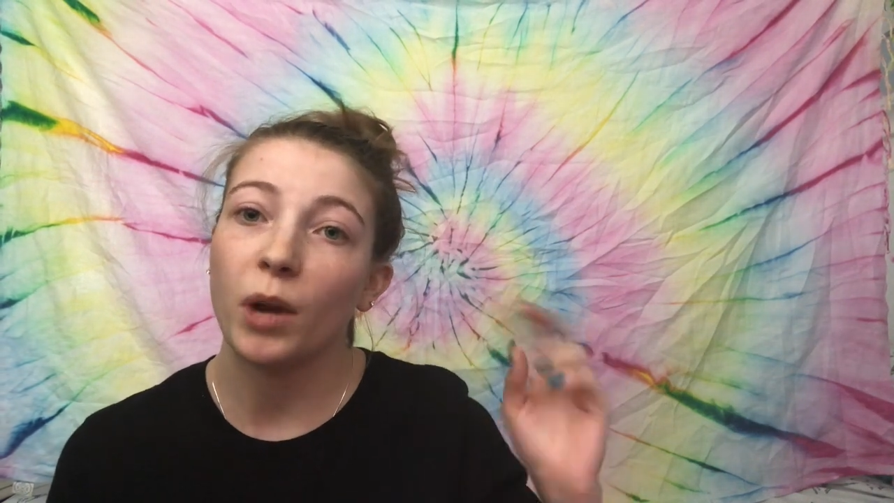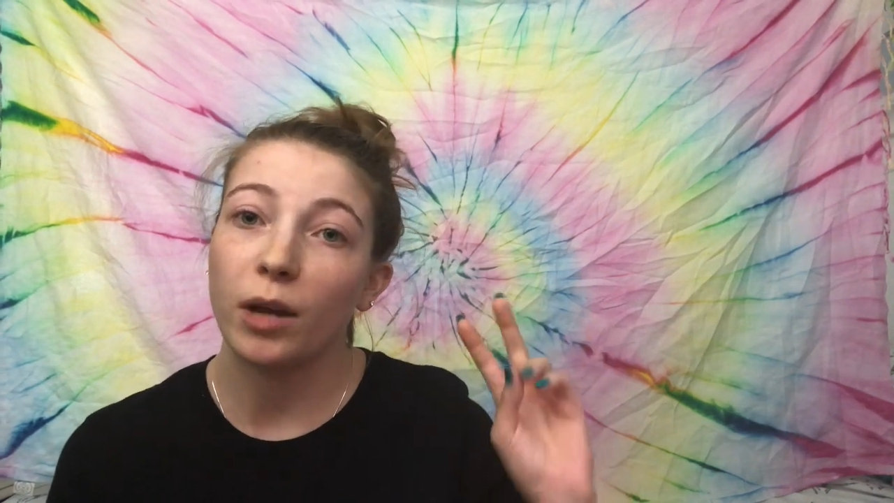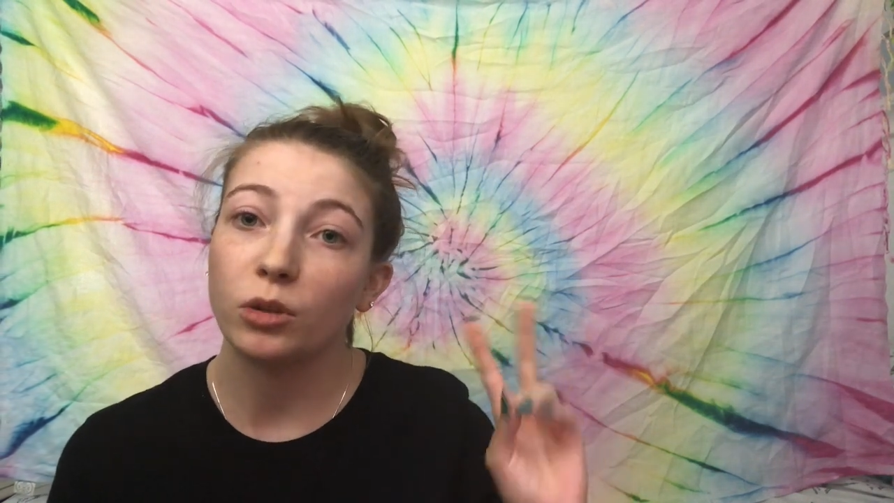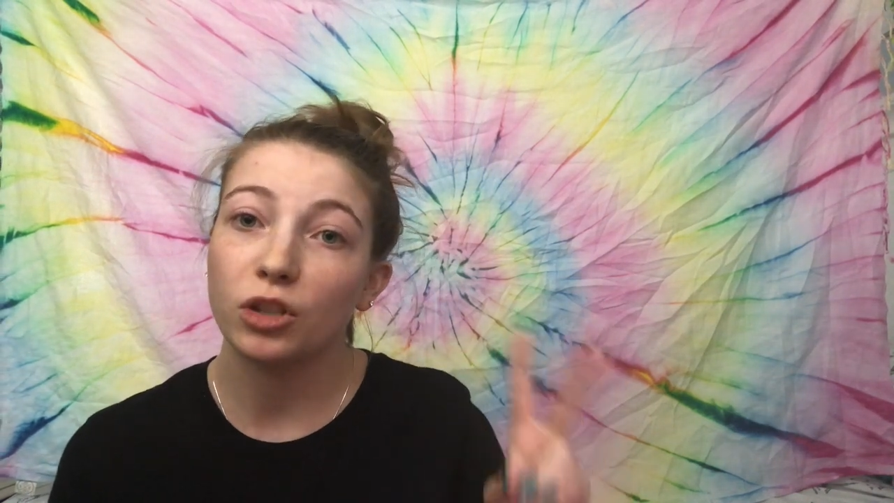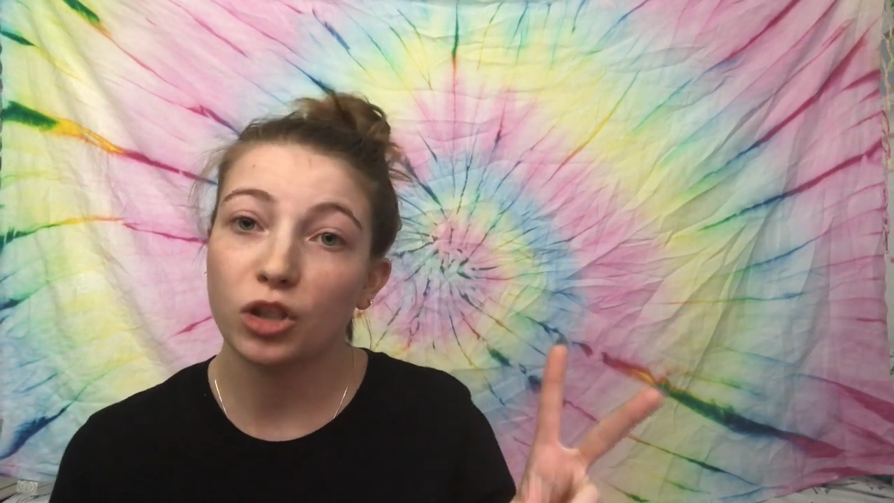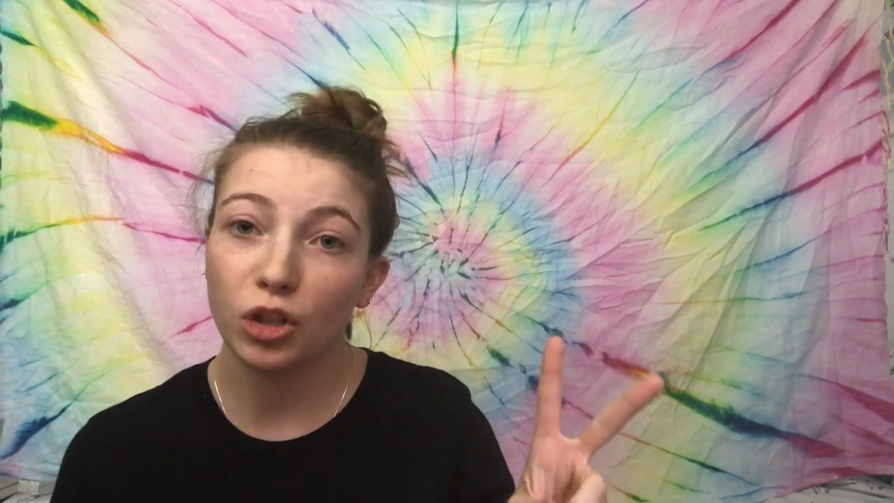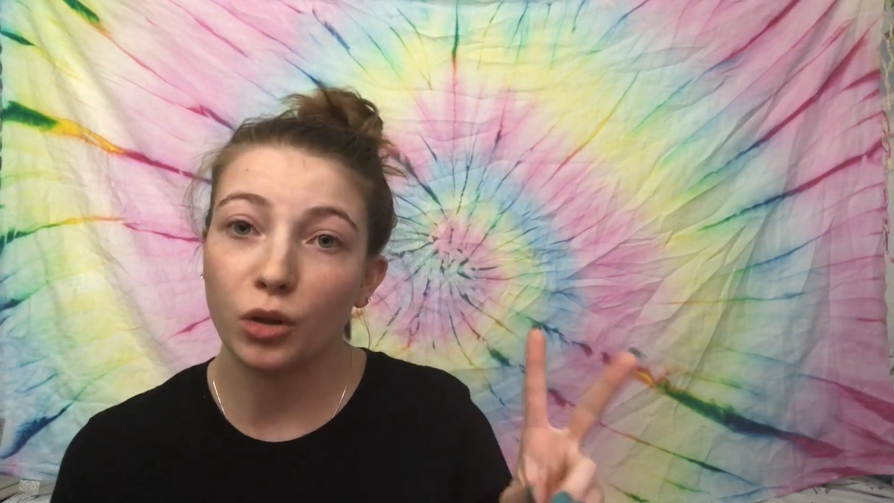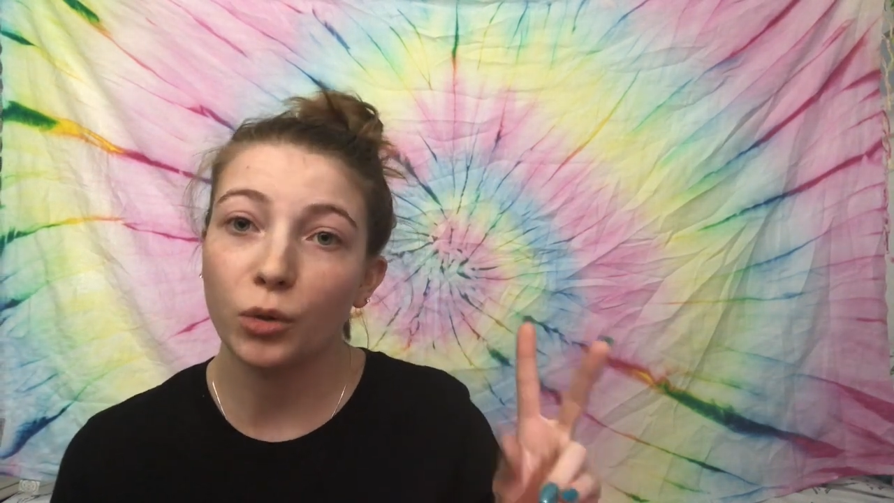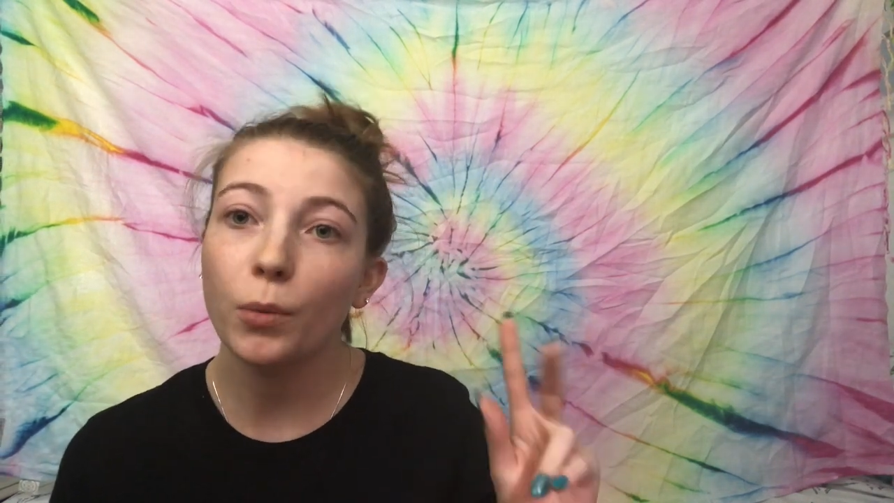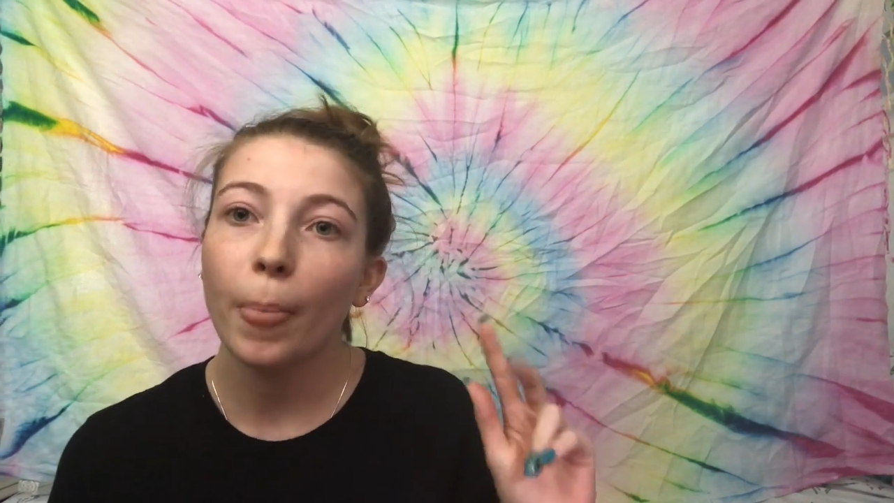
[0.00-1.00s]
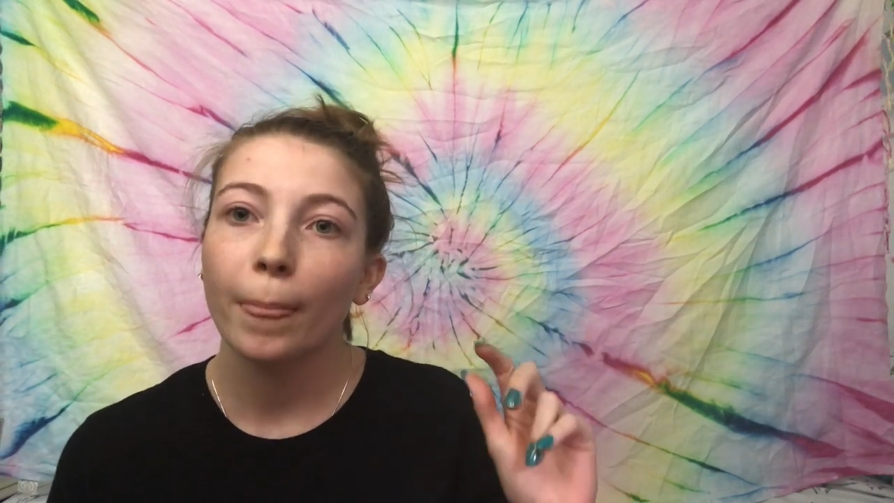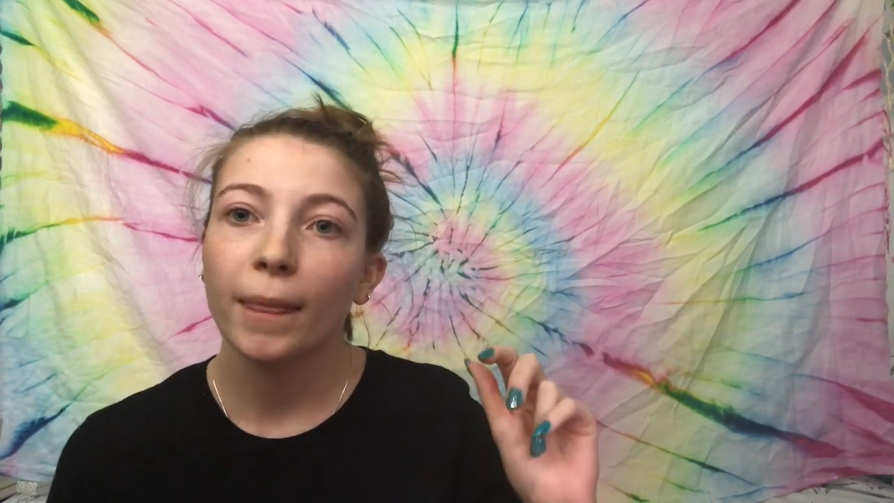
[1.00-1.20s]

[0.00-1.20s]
when I was 2,